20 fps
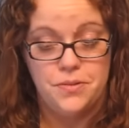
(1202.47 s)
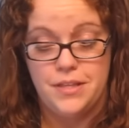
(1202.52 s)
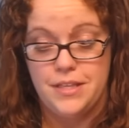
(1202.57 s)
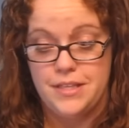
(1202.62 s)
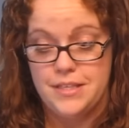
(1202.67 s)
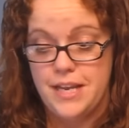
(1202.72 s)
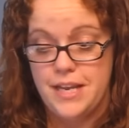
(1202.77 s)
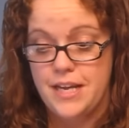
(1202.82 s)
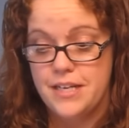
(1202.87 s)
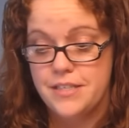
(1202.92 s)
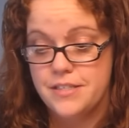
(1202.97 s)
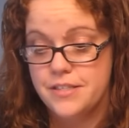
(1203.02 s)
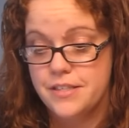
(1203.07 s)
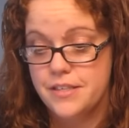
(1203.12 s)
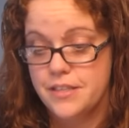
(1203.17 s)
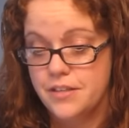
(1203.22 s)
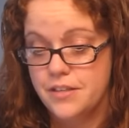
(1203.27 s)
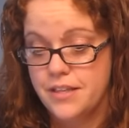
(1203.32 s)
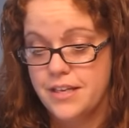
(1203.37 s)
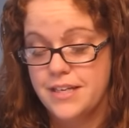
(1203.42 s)
the next
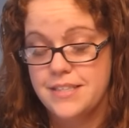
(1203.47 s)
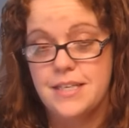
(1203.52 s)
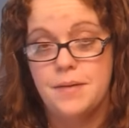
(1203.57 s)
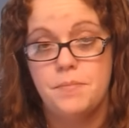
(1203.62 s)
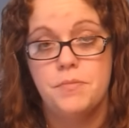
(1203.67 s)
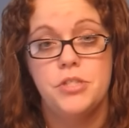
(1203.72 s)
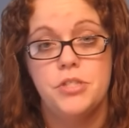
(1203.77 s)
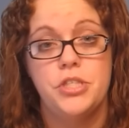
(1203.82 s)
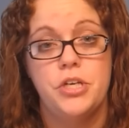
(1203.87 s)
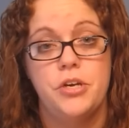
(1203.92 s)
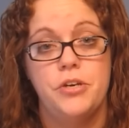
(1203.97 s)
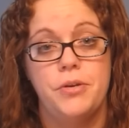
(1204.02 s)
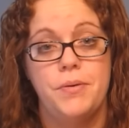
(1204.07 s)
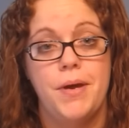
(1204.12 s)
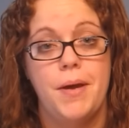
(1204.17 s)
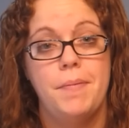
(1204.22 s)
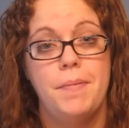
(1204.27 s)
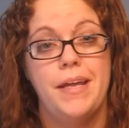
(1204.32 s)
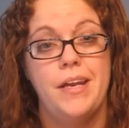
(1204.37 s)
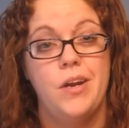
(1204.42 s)
three things I'm going to show you
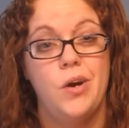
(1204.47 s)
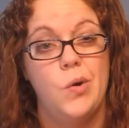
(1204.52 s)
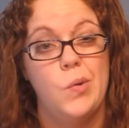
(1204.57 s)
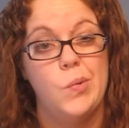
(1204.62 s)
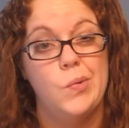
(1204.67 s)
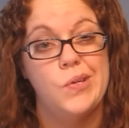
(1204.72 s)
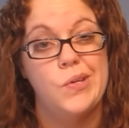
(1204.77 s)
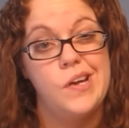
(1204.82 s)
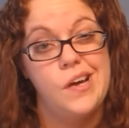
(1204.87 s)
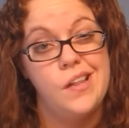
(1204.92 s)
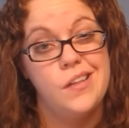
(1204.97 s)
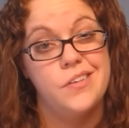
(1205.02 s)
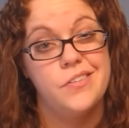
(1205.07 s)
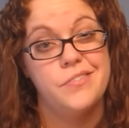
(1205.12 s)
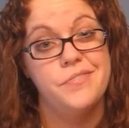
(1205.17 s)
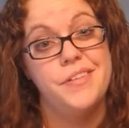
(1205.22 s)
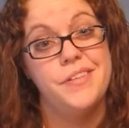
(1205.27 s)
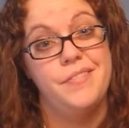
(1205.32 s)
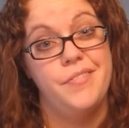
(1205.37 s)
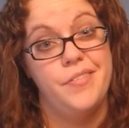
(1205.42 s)
I paid a whole dollar
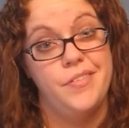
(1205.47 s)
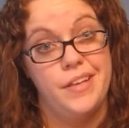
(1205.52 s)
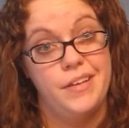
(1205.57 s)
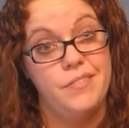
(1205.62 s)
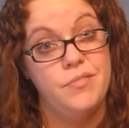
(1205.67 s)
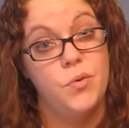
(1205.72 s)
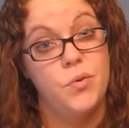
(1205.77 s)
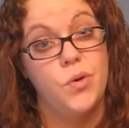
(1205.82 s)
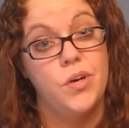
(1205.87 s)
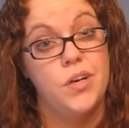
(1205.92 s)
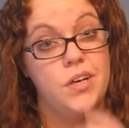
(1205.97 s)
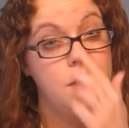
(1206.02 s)
fifty for.